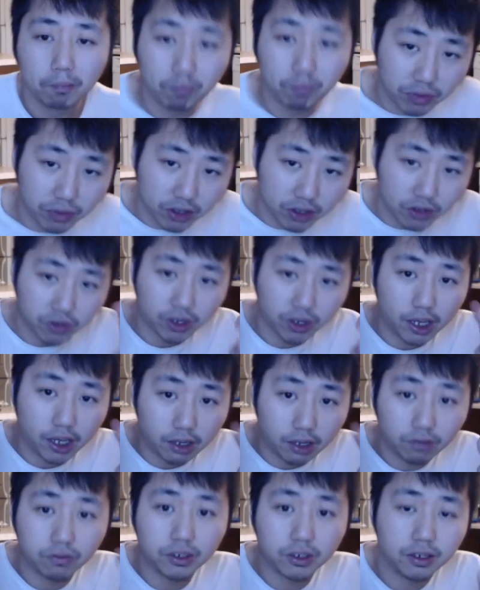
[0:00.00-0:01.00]

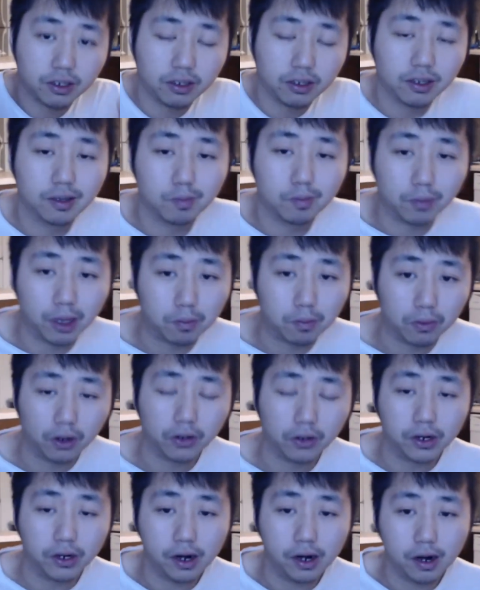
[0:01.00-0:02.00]
saved my
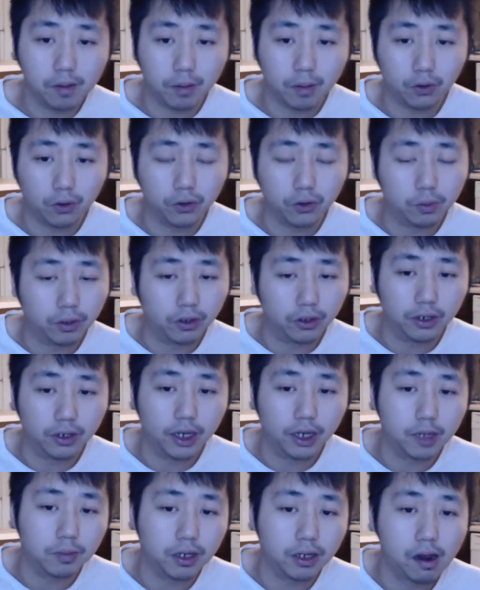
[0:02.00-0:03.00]
brother, my older brother
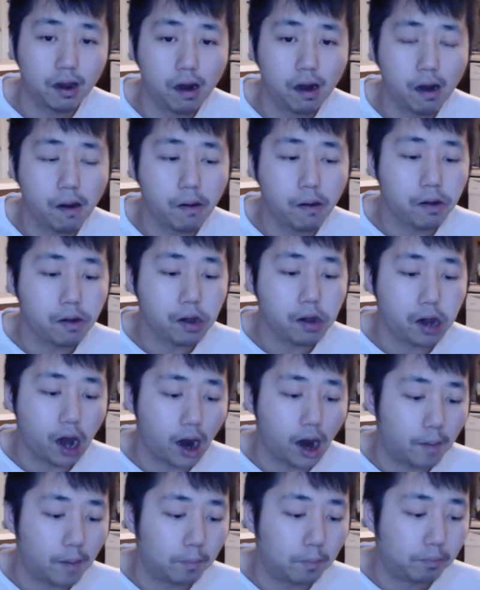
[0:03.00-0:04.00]
Damon.
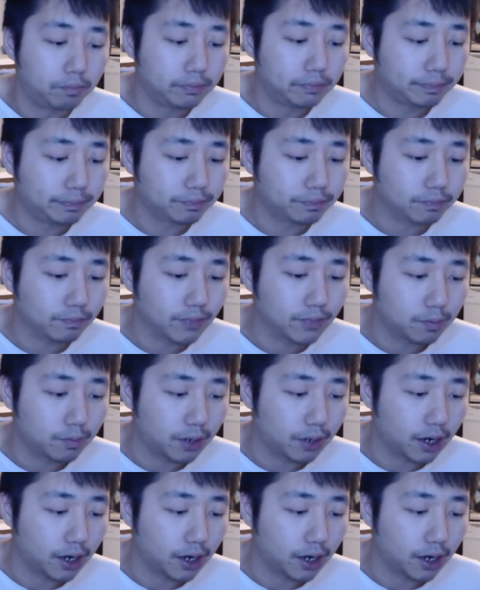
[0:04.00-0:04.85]
But I